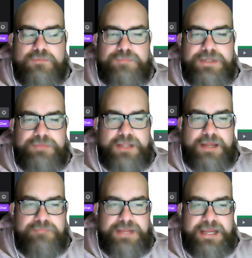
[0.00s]
big
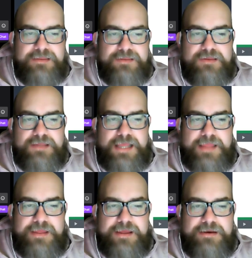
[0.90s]
blind bets,
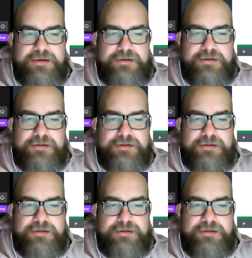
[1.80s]
and then